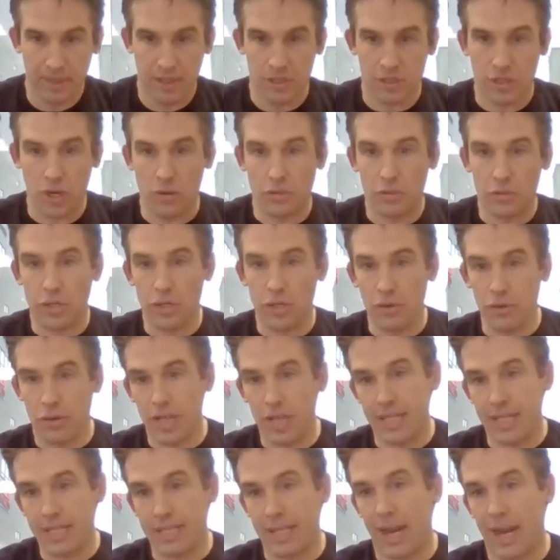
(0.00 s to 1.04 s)
so two
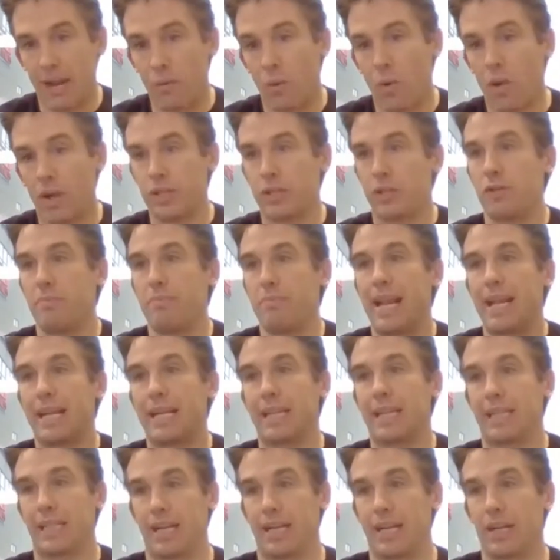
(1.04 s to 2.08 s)
things that I want to make
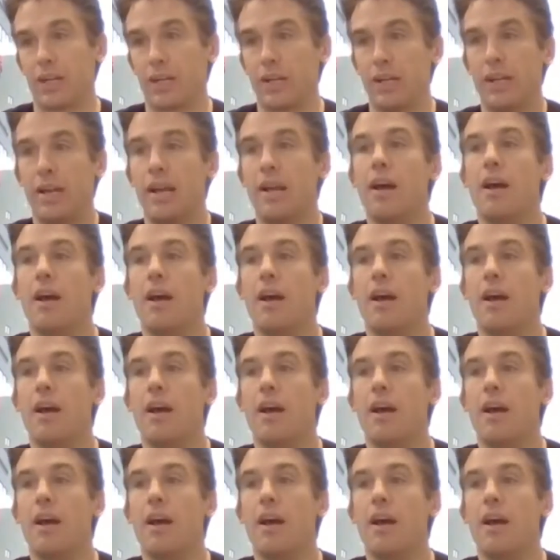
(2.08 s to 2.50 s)
clear.